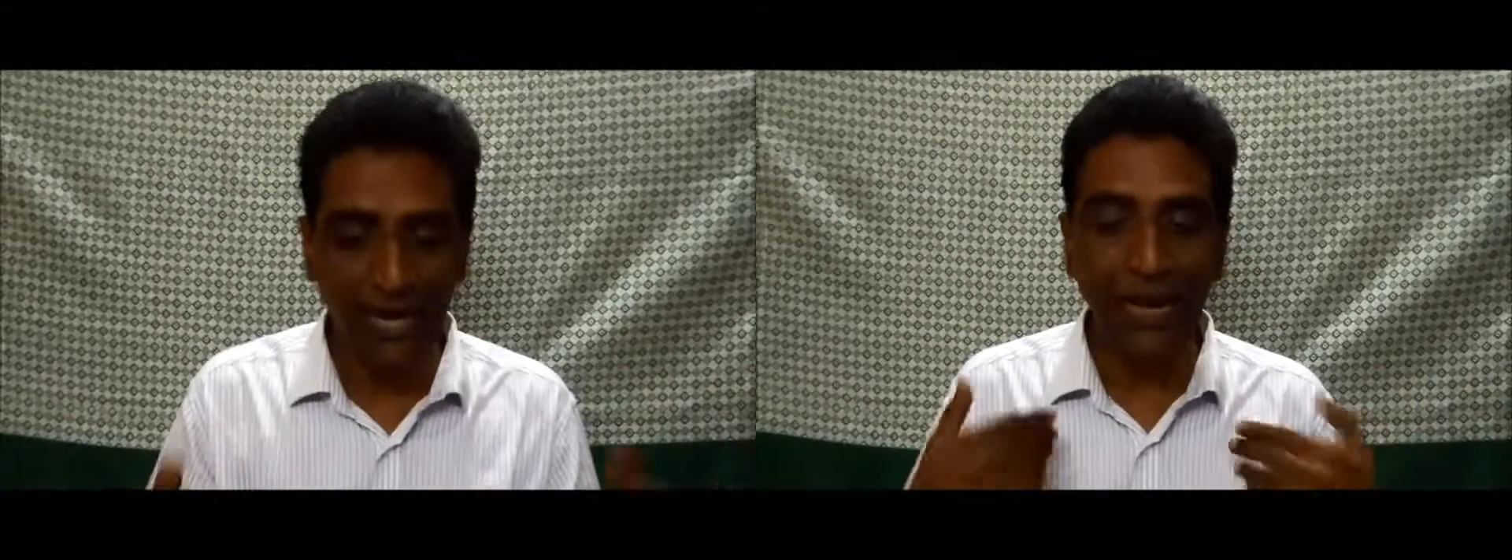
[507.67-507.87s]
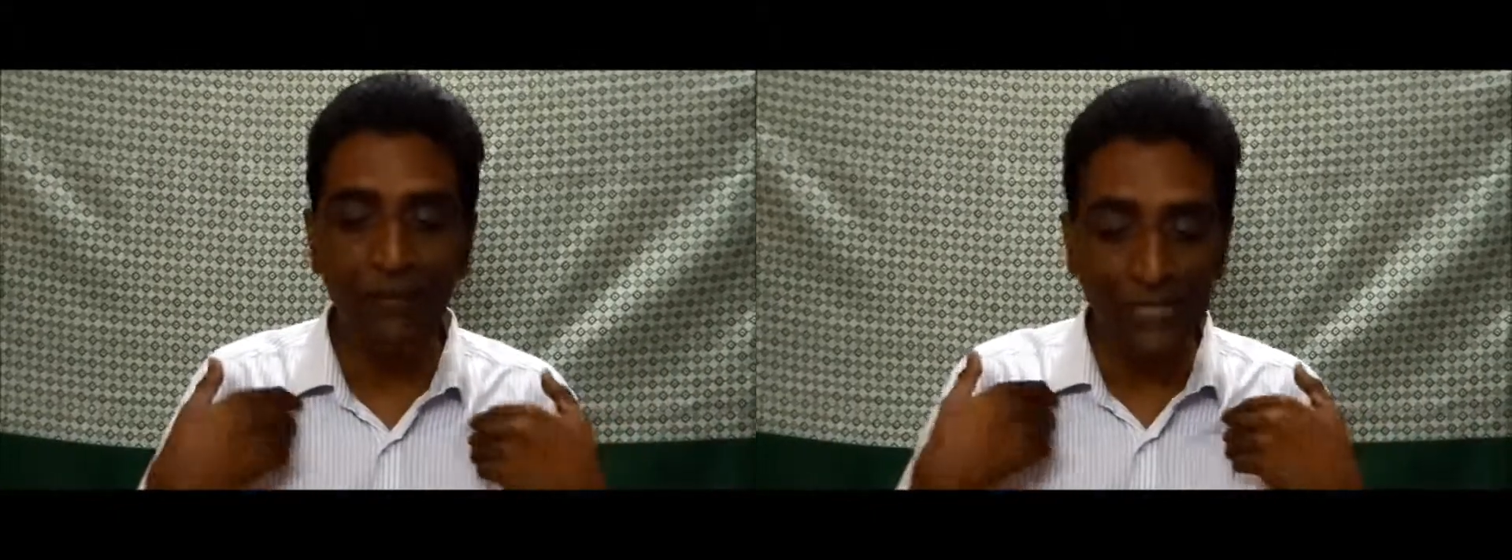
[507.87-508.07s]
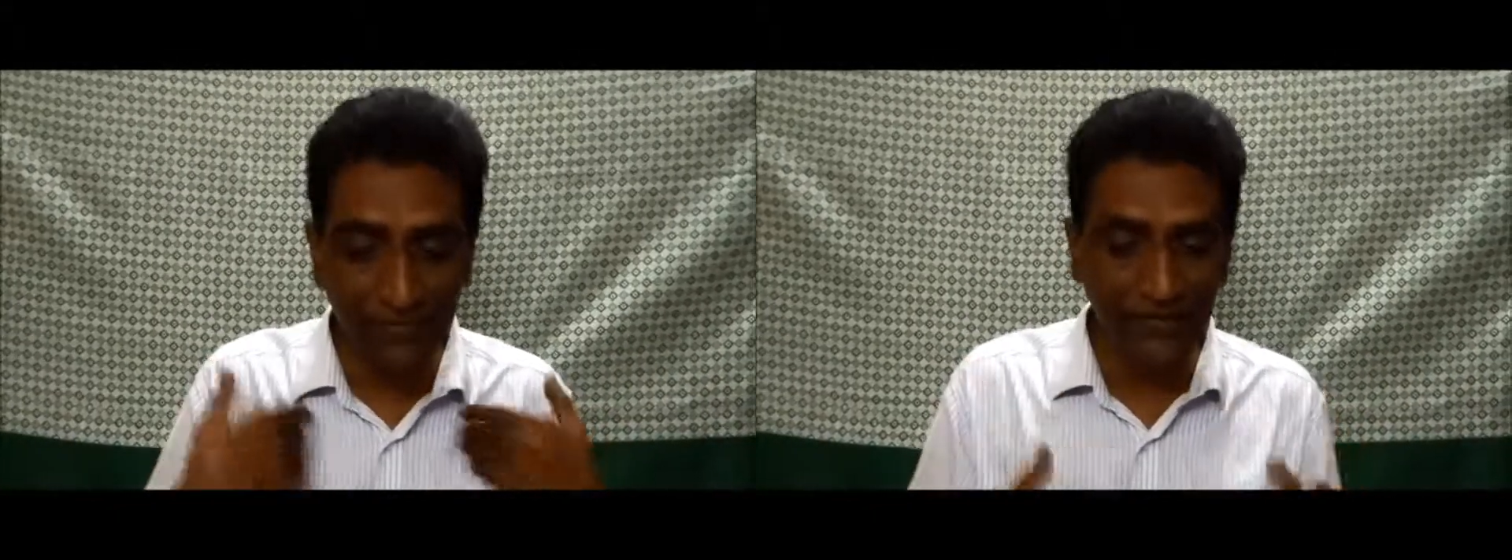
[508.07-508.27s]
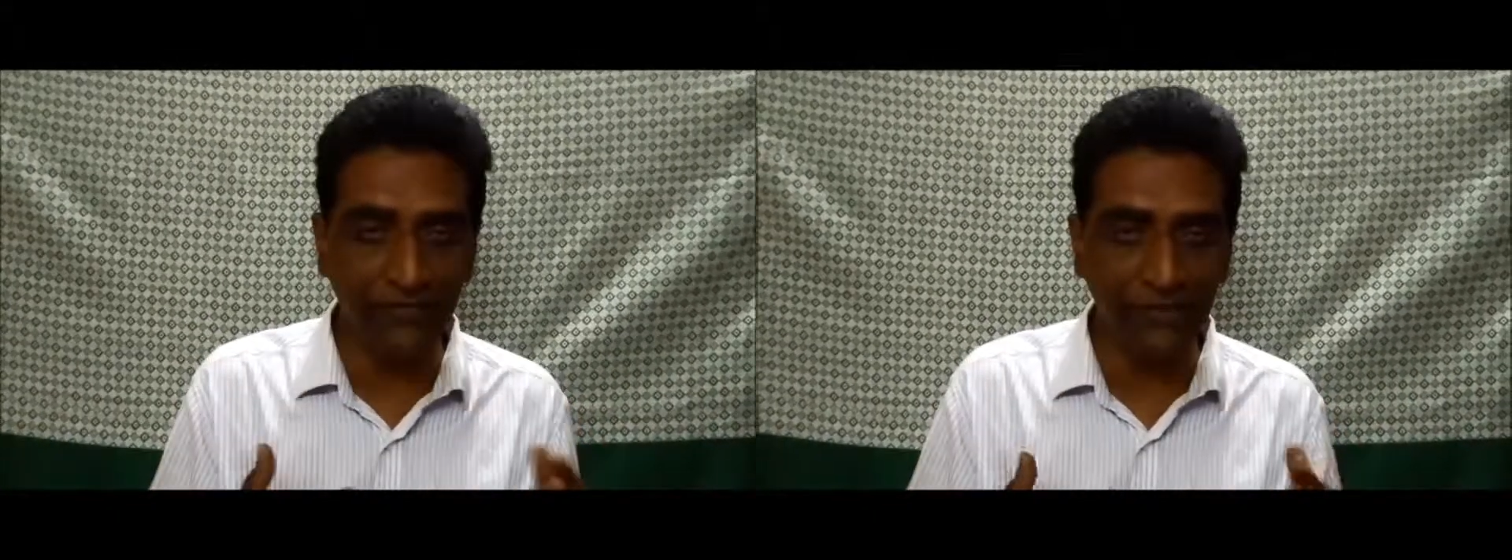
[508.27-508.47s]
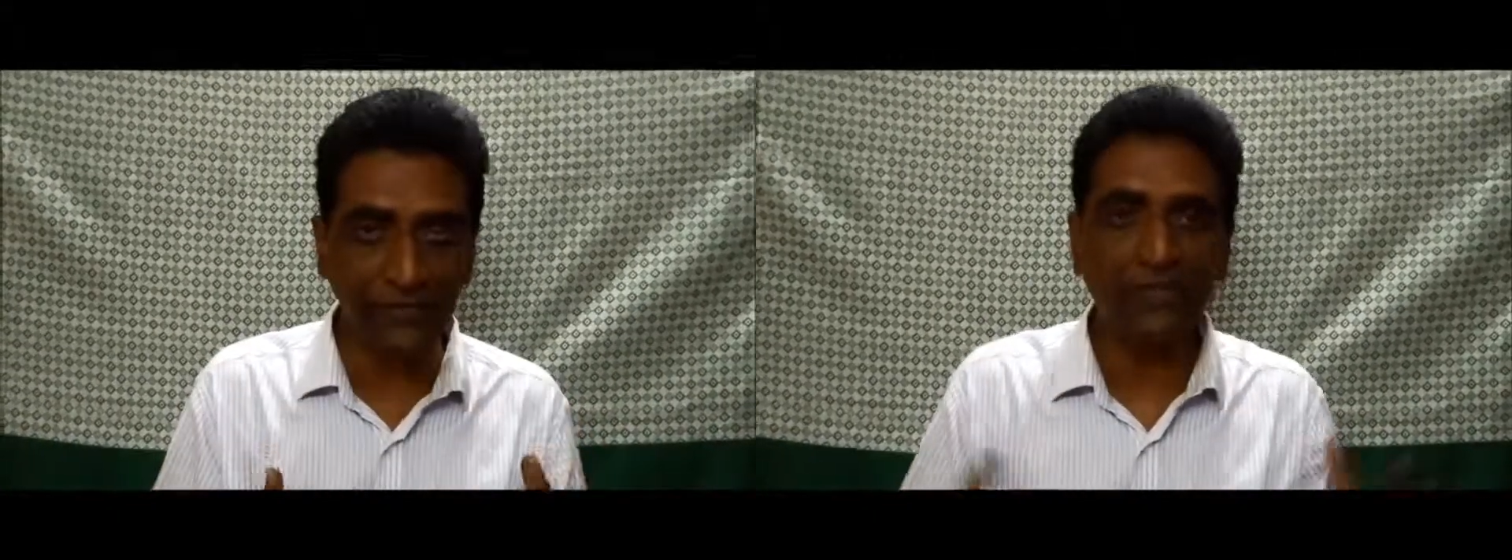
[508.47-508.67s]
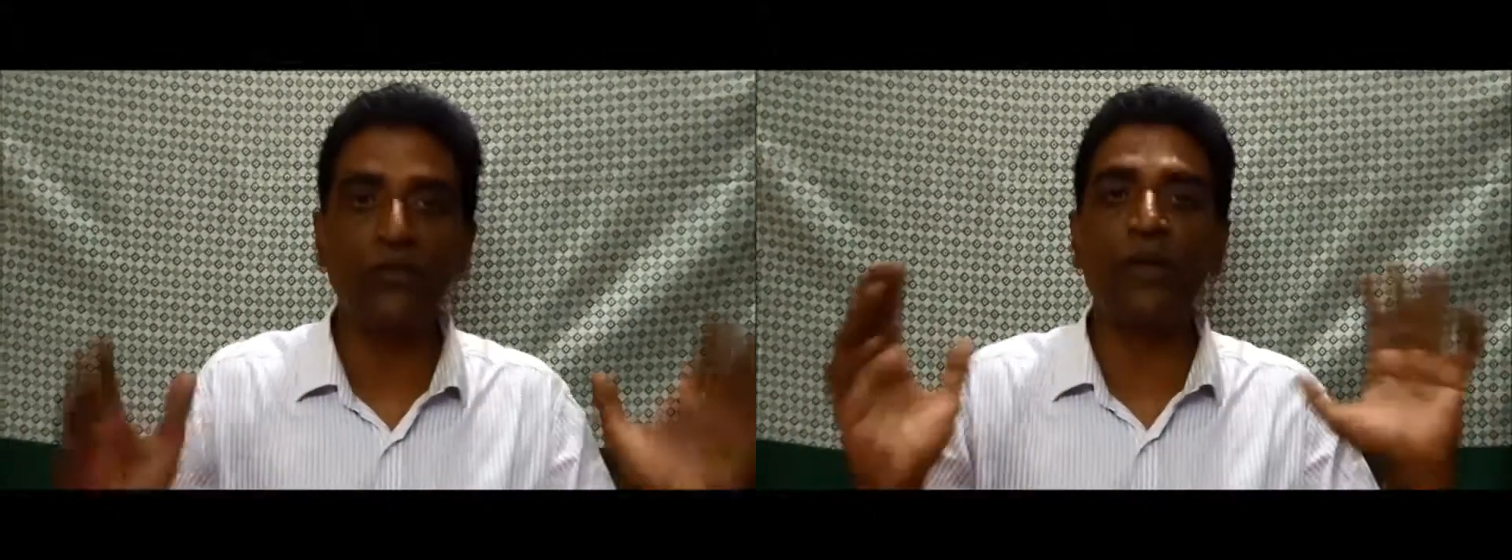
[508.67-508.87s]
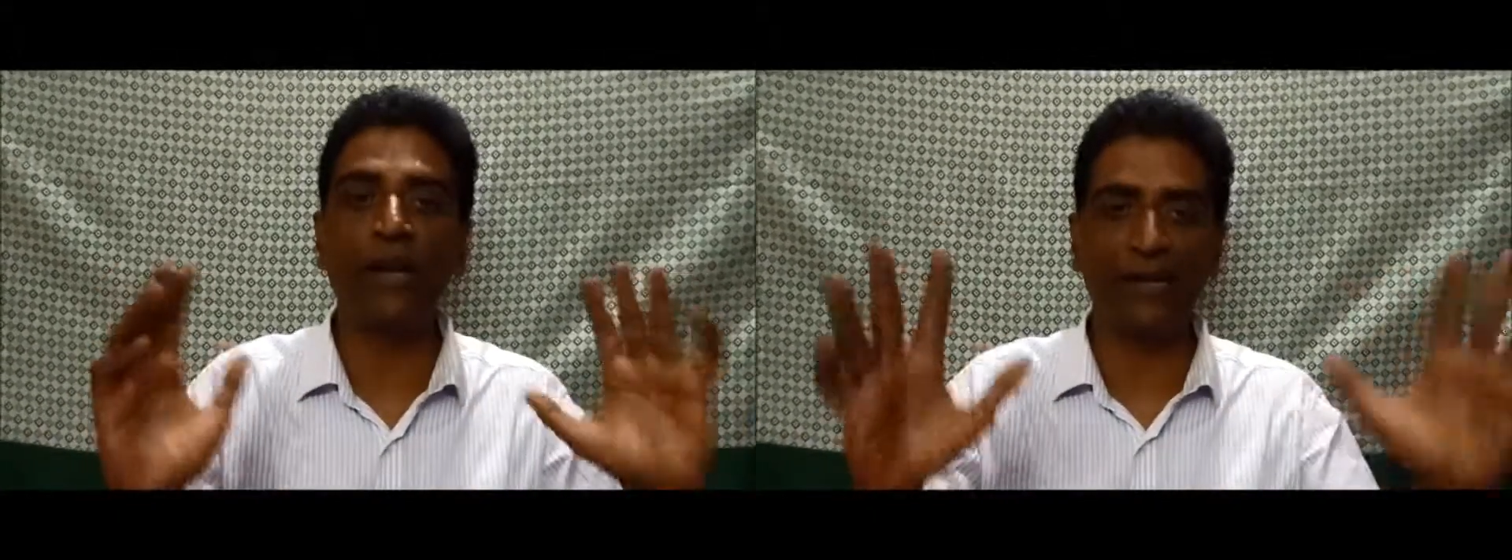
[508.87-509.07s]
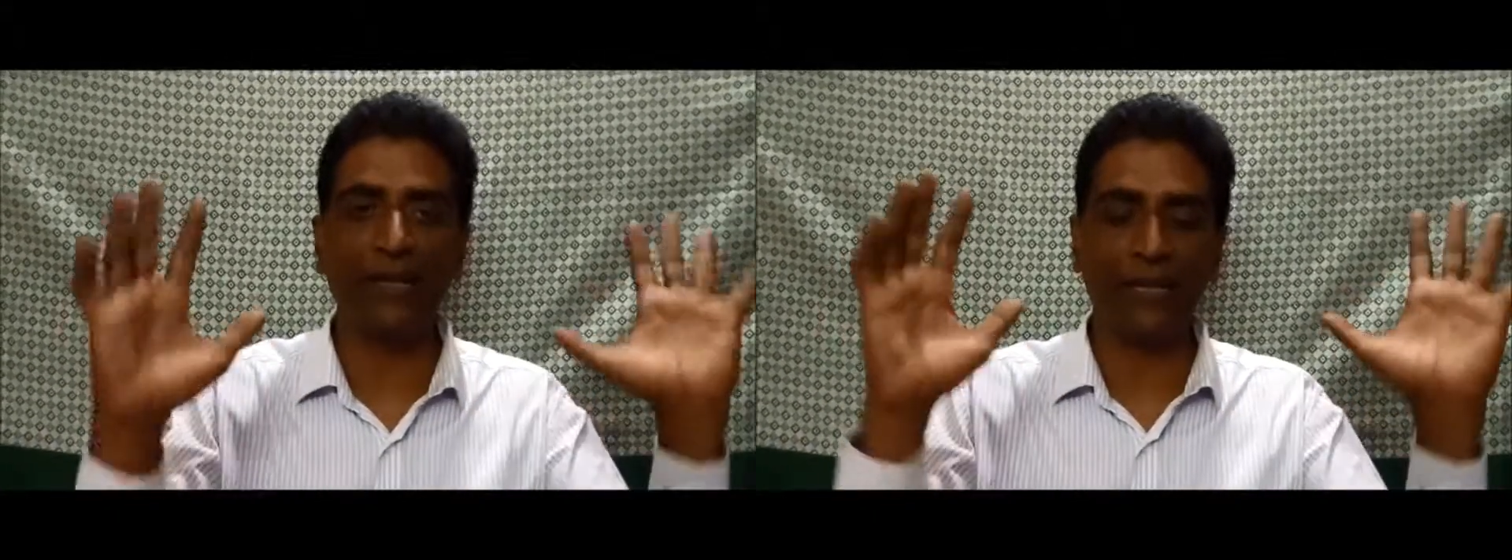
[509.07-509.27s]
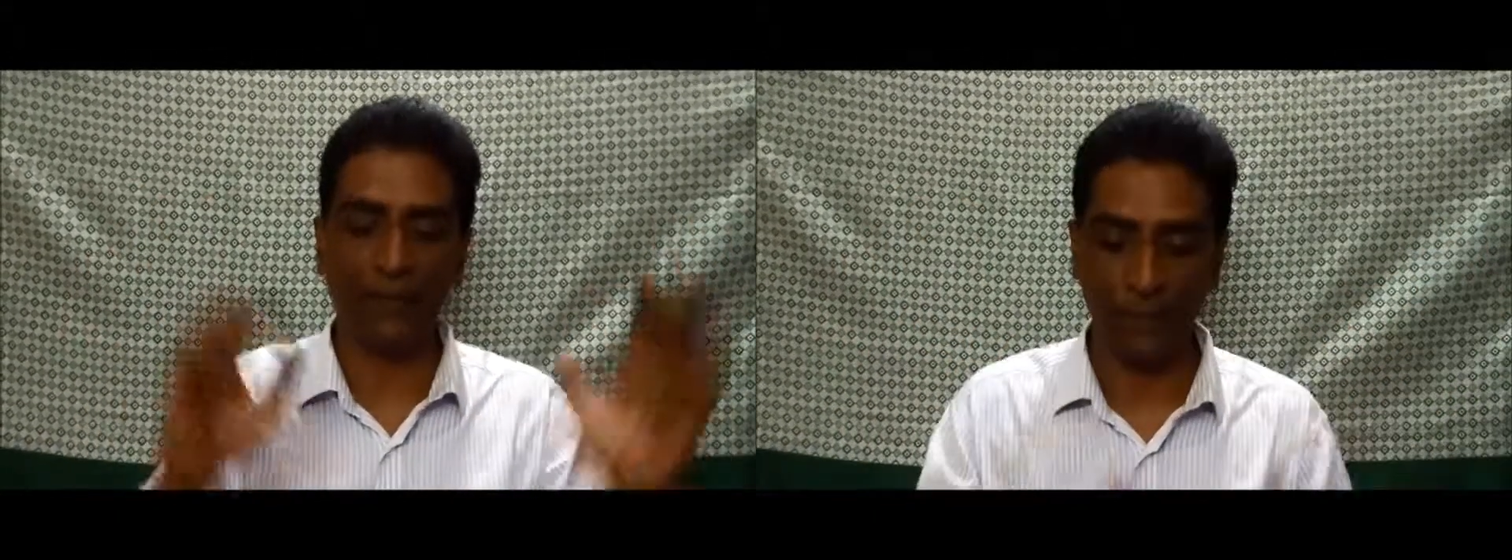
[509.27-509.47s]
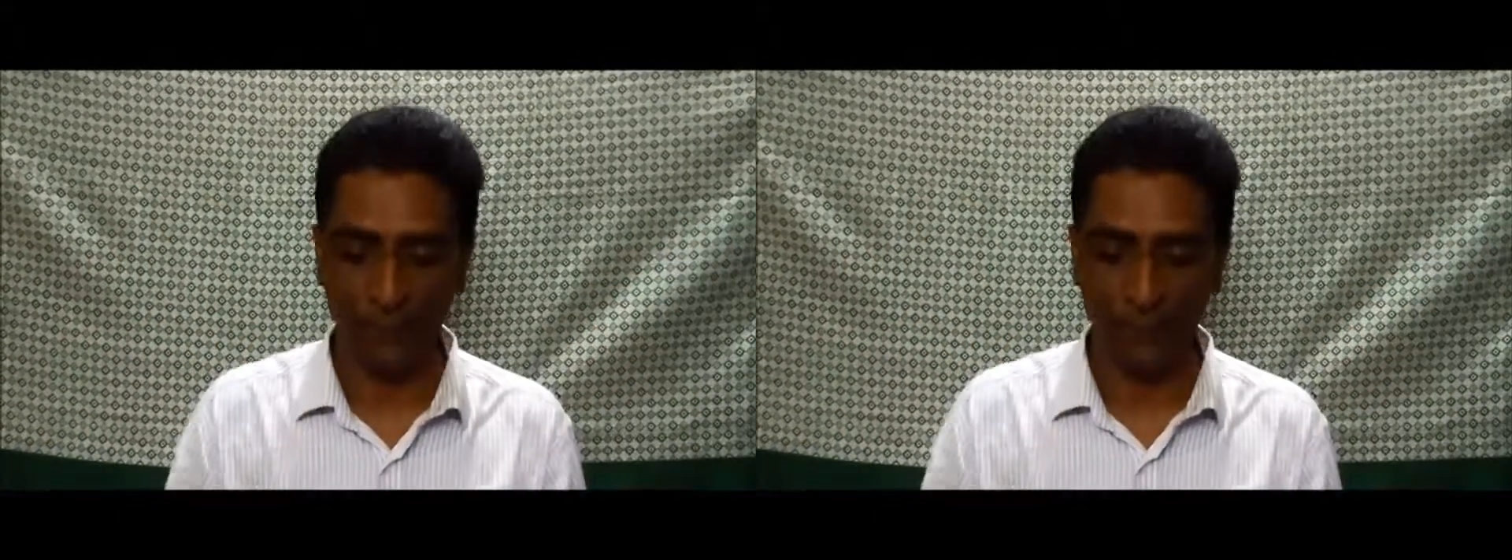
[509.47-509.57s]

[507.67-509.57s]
I'm living with when I die.